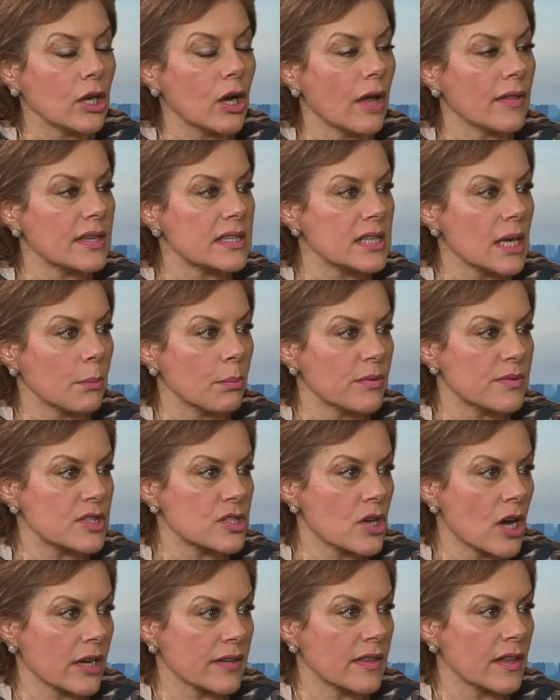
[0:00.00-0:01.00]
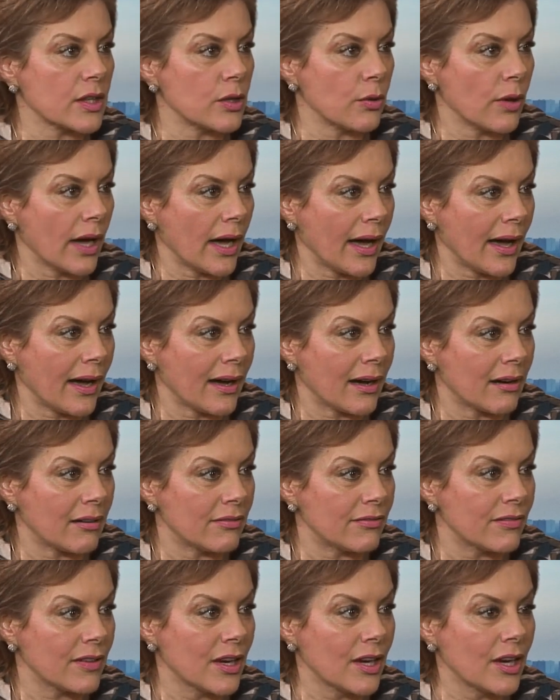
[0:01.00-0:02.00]
on the type of stock that you
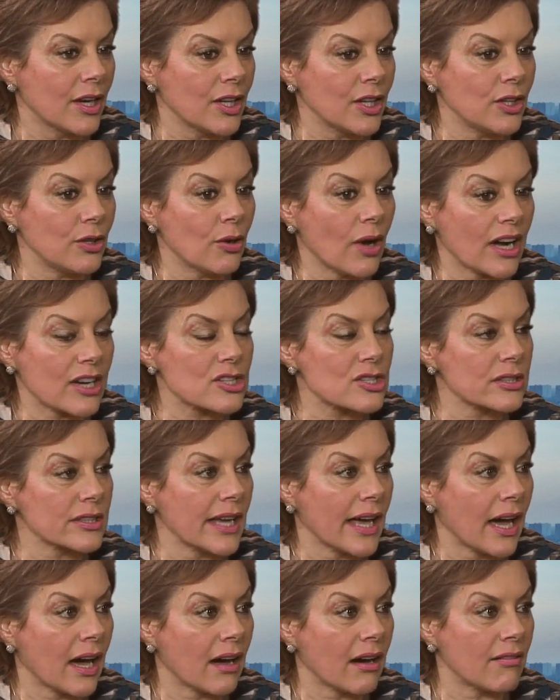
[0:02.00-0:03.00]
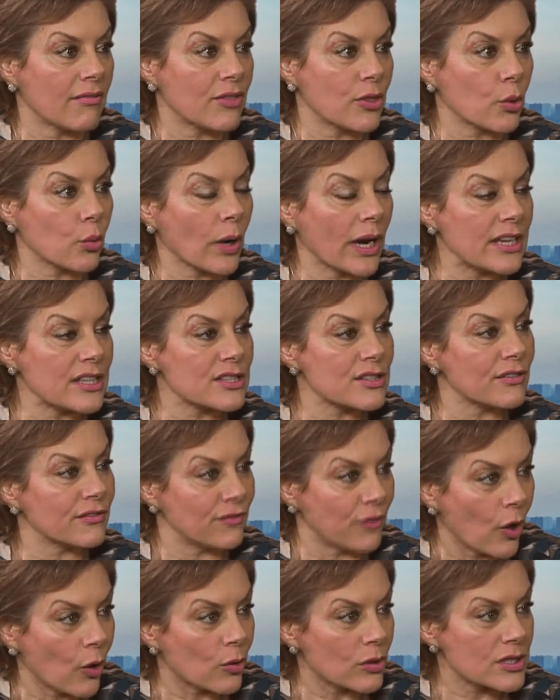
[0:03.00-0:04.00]
have, you actually have the right to
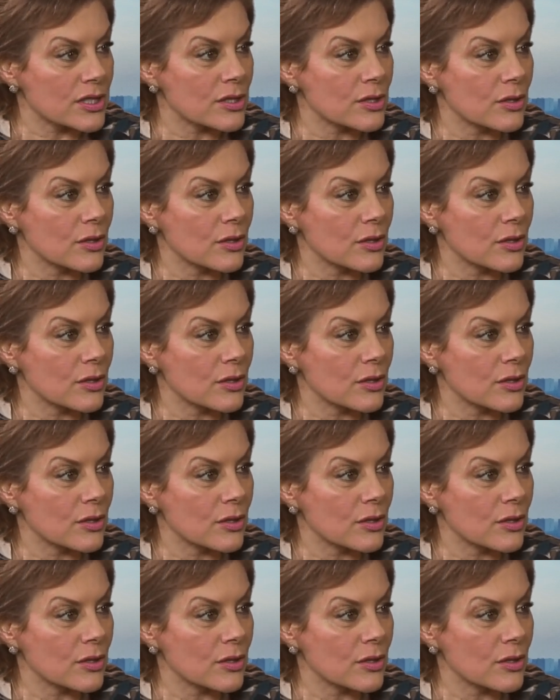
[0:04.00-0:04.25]
vote.